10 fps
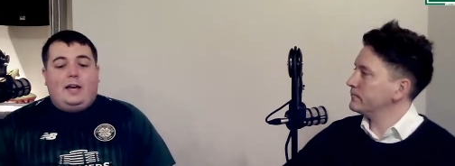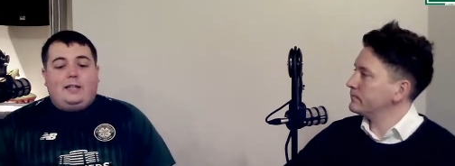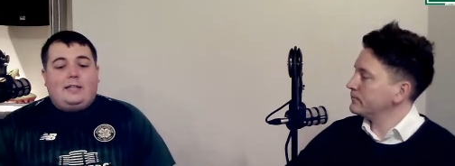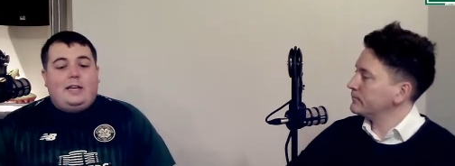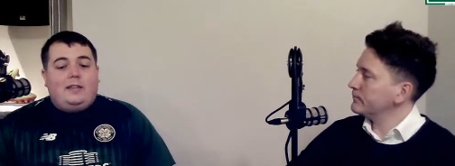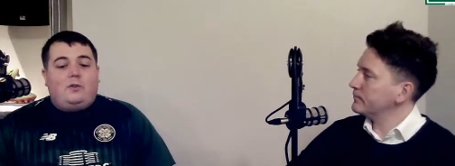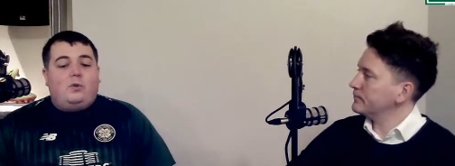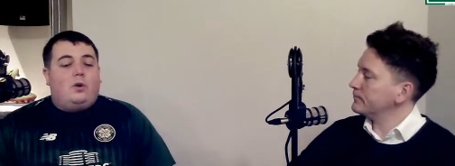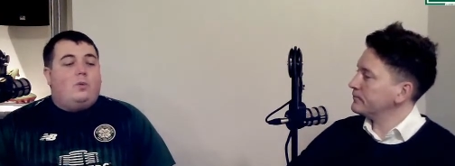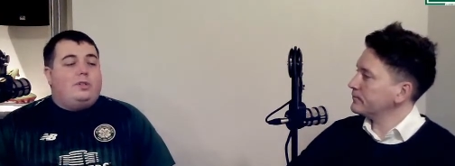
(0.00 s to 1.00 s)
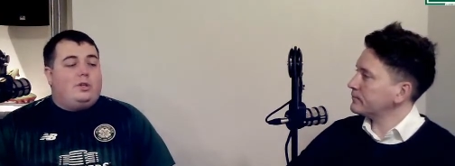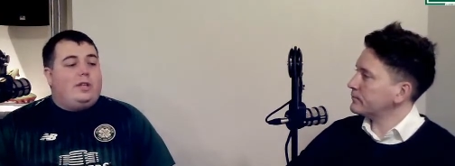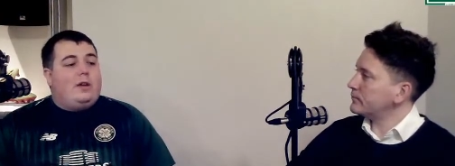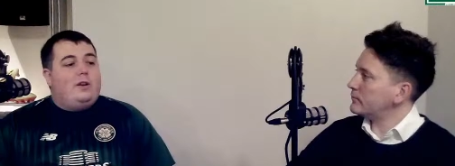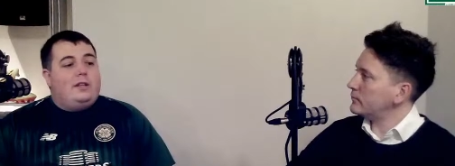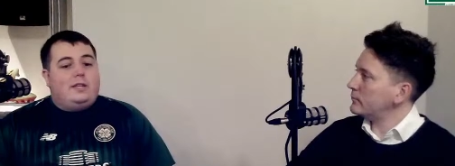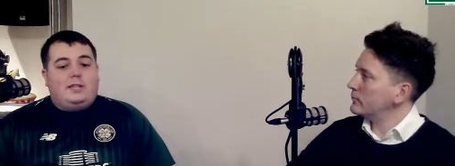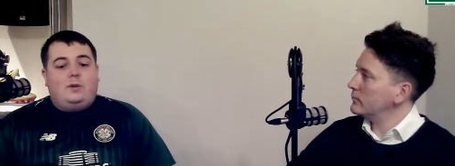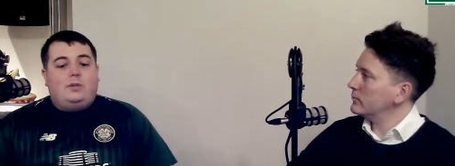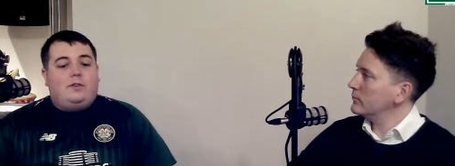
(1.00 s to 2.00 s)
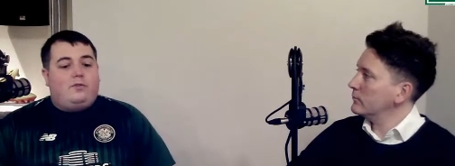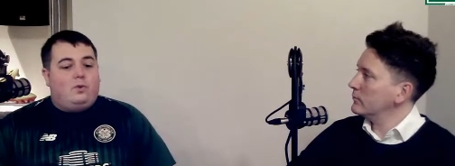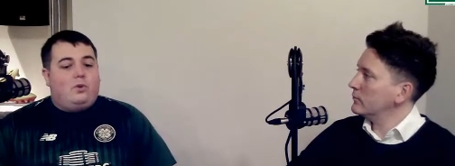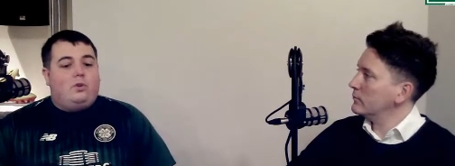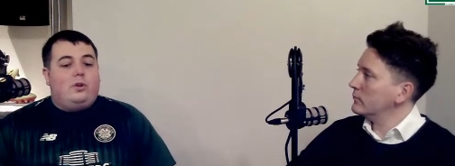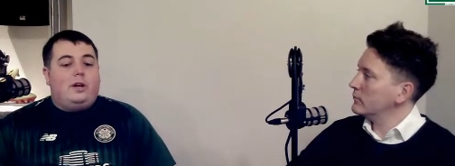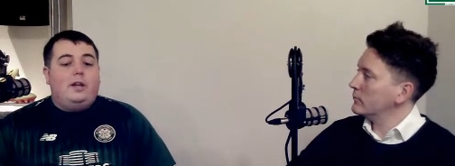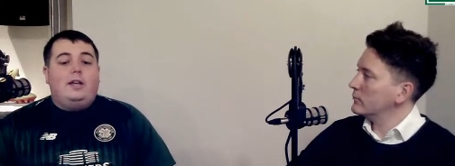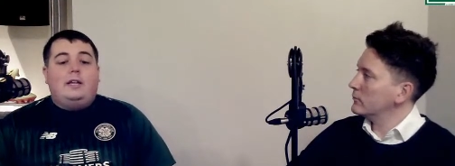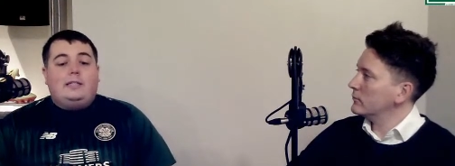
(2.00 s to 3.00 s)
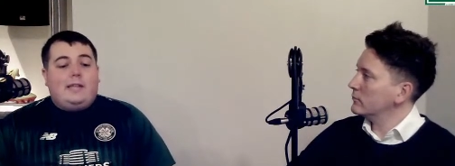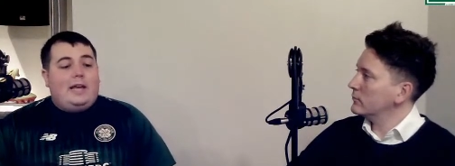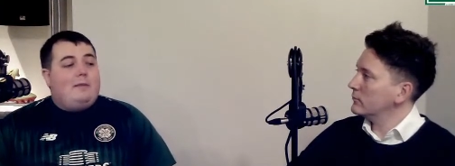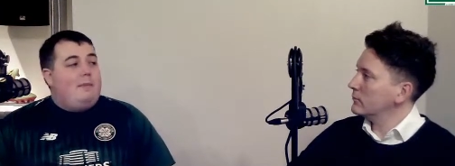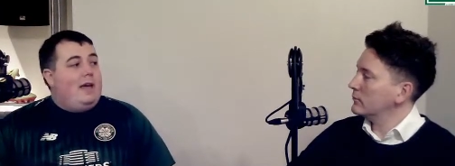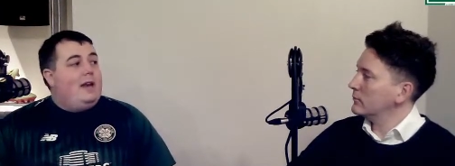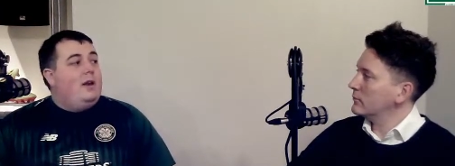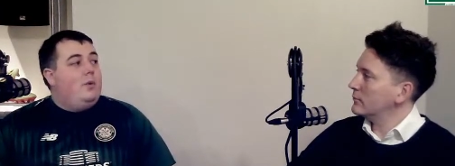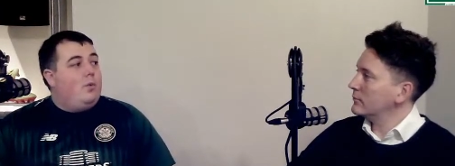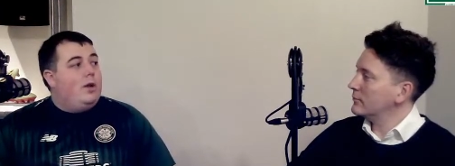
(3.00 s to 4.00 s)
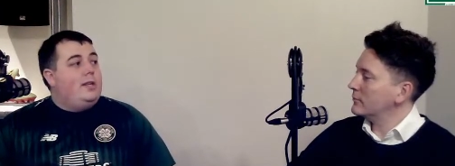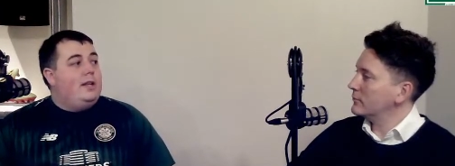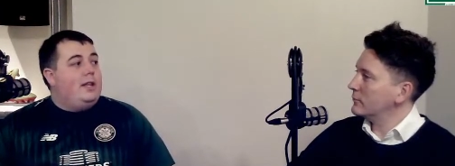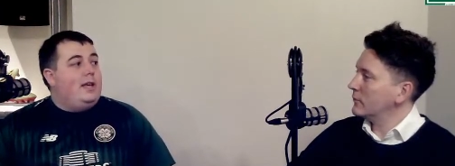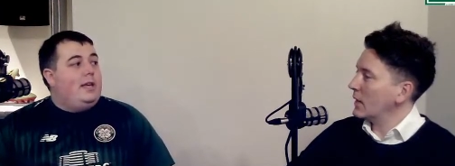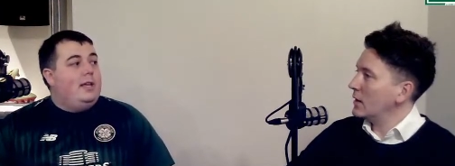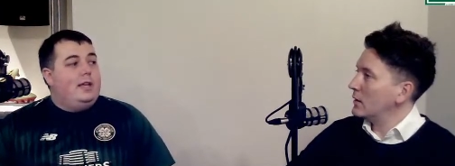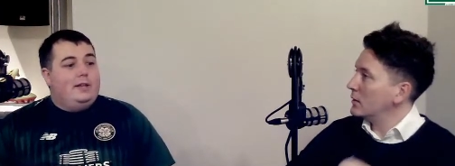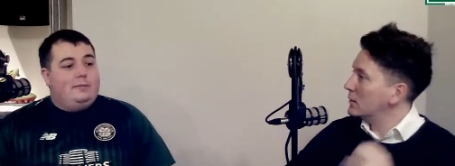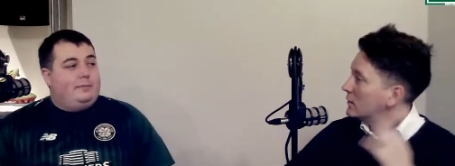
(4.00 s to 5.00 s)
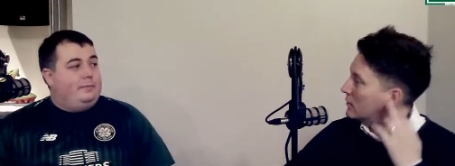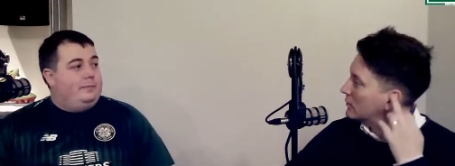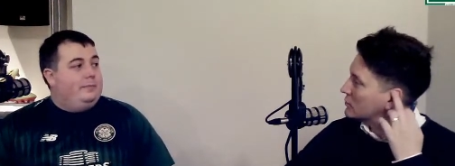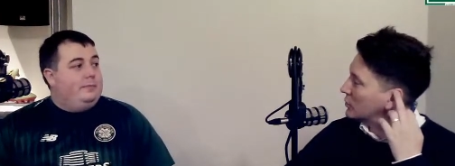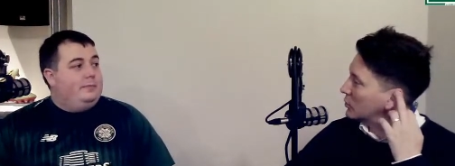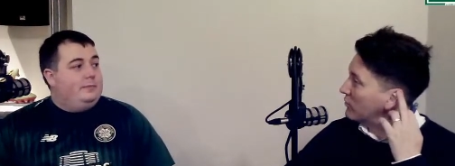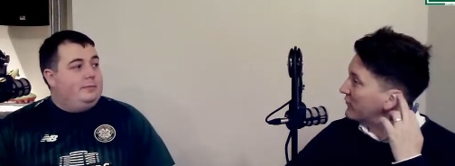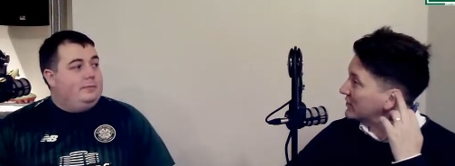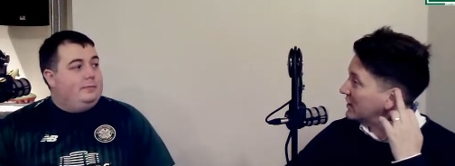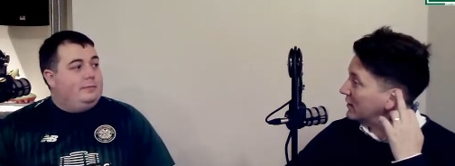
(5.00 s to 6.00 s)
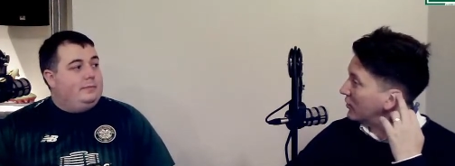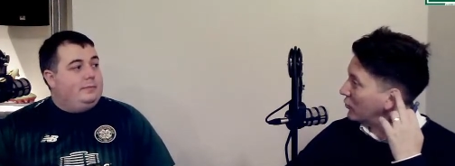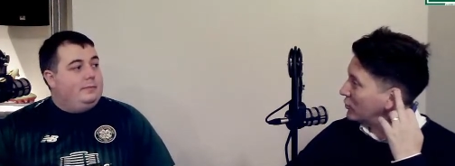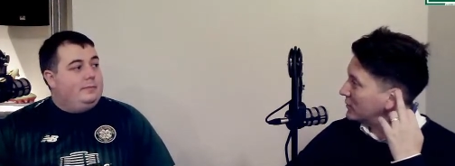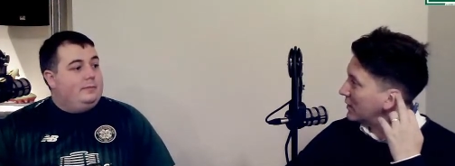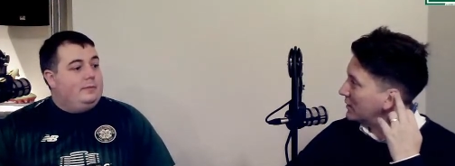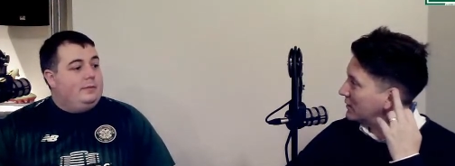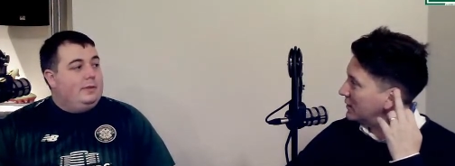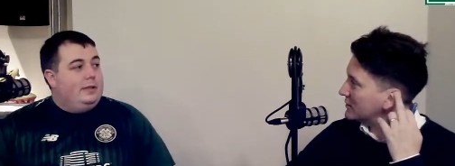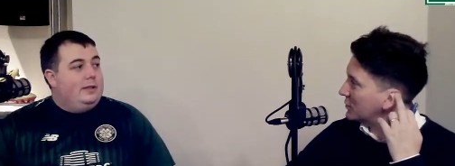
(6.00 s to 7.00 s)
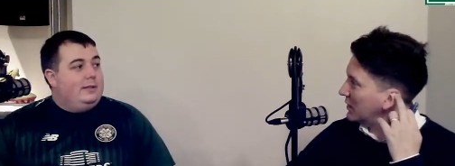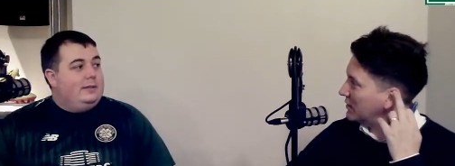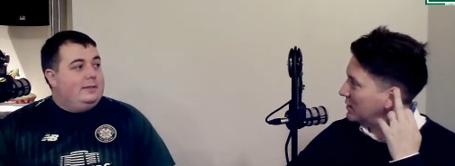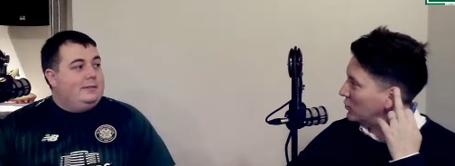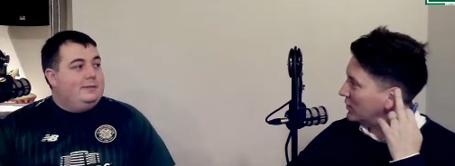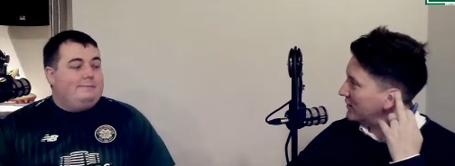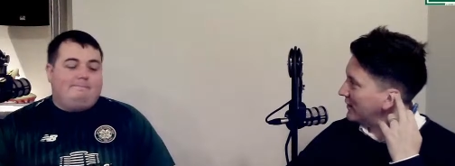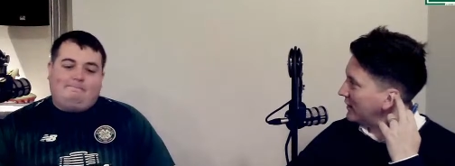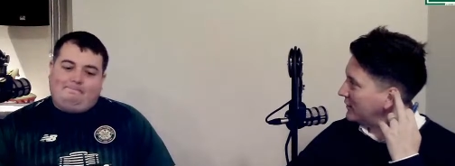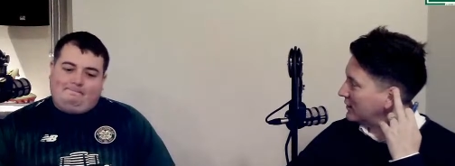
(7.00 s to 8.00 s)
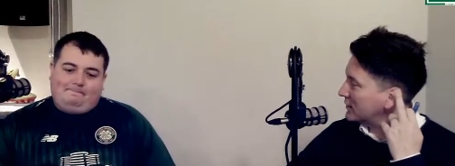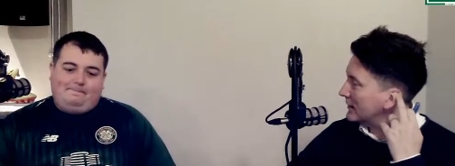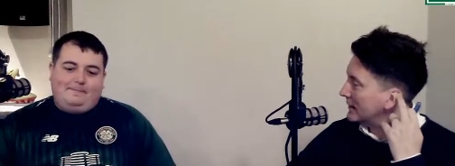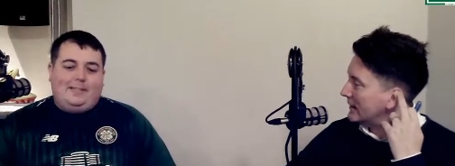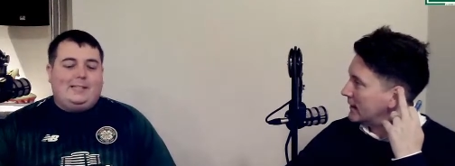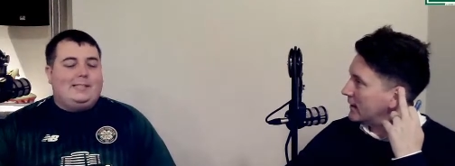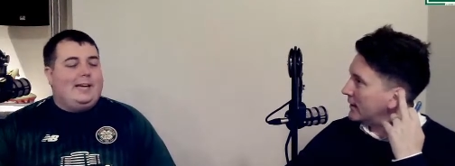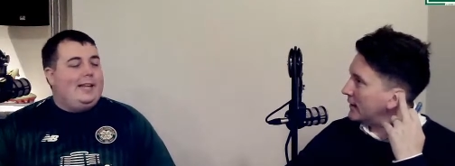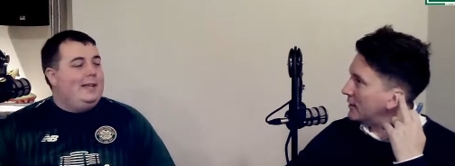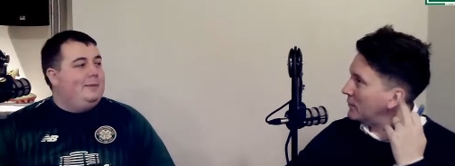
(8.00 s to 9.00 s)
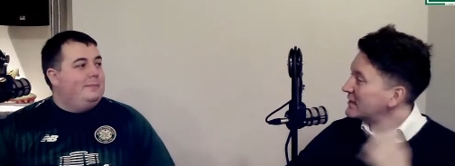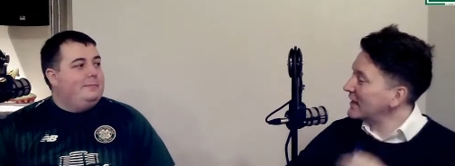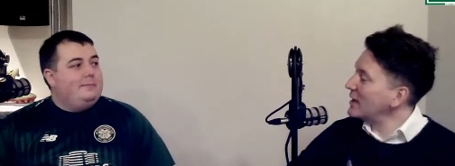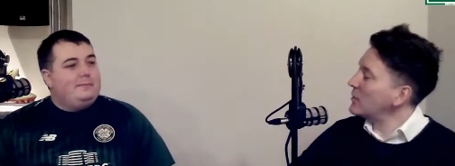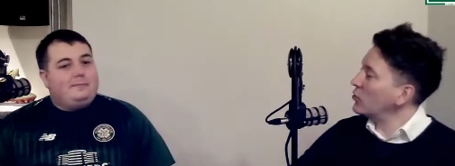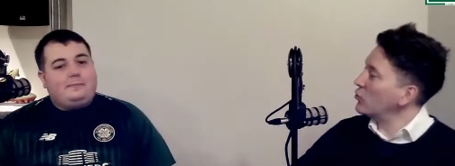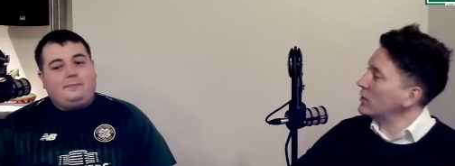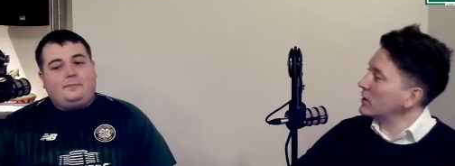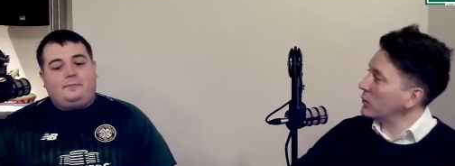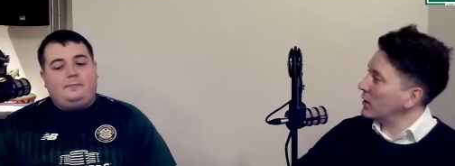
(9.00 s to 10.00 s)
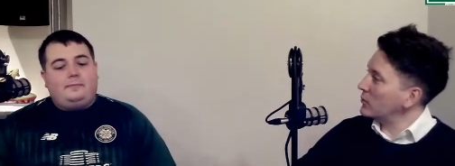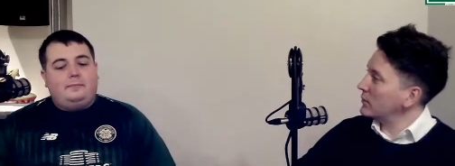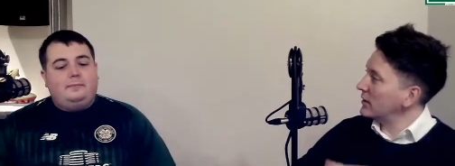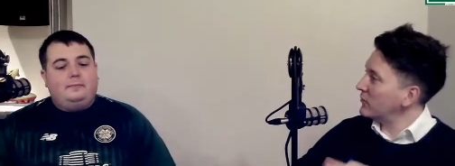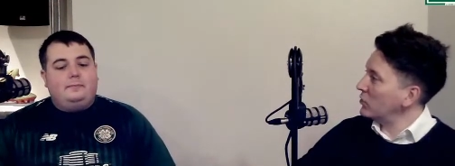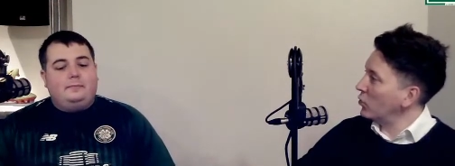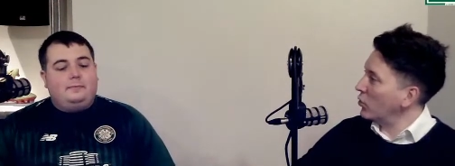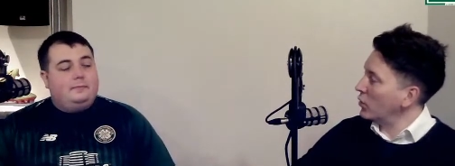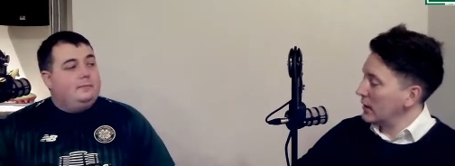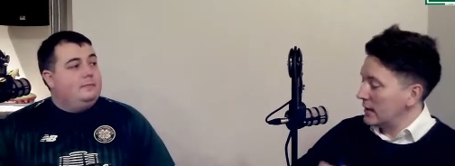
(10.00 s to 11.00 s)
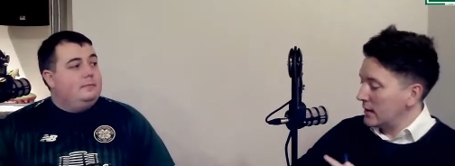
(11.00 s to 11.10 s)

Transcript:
Speaker 1: a day that will always go down in the Celtic folklore. 10 men won the league.
Speaker 2: So we're going for 10 in a row, and there's a wee theme on the 10 there. Um, it's a game I know really well, even though